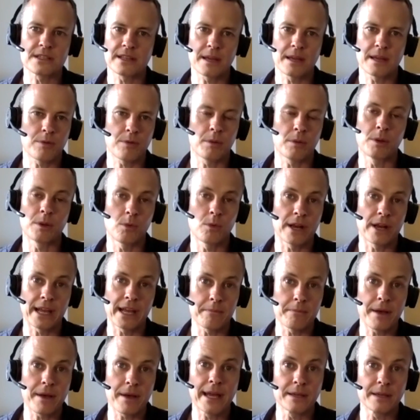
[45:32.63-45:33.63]
and they probably want to
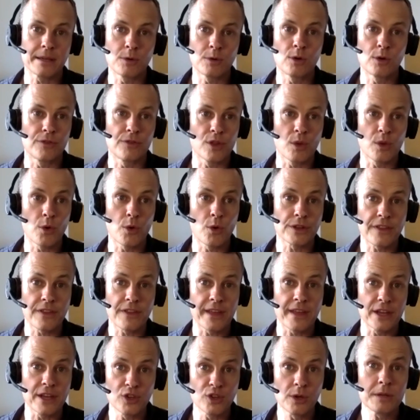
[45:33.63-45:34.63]
get paid more for the work that
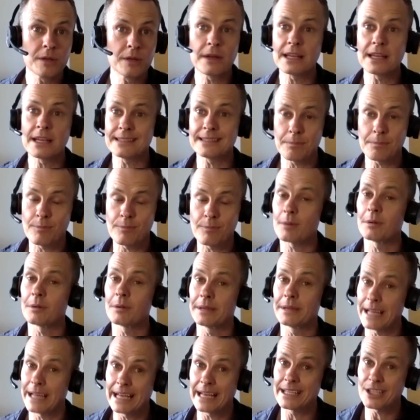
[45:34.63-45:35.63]
they're doing because they're
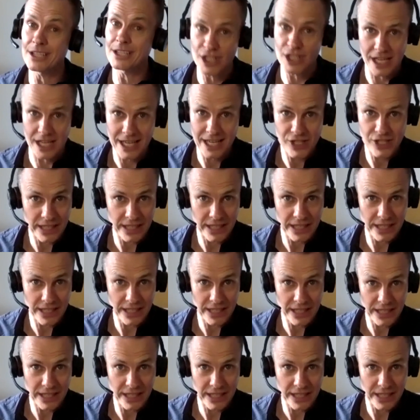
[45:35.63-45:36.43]
probably undercharging,